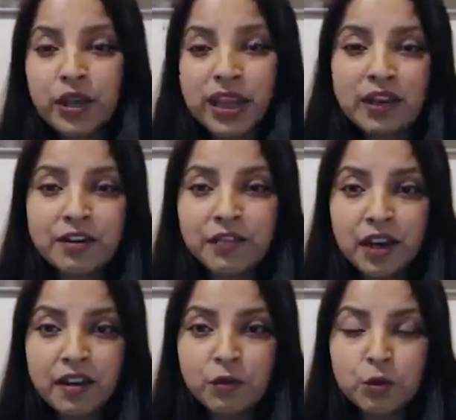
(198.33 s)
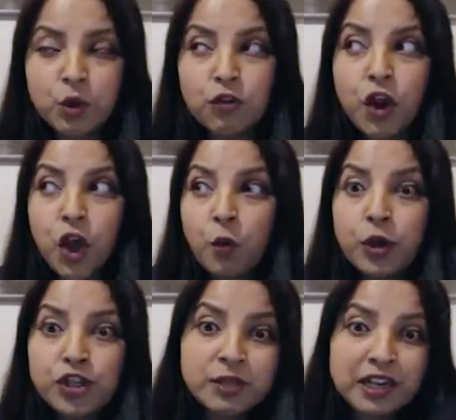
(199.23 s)
we have the other wolf,
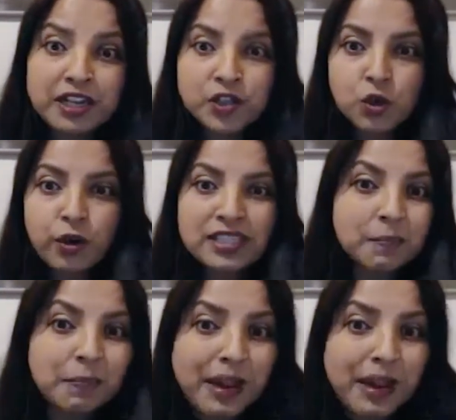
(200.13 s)
which in my story is a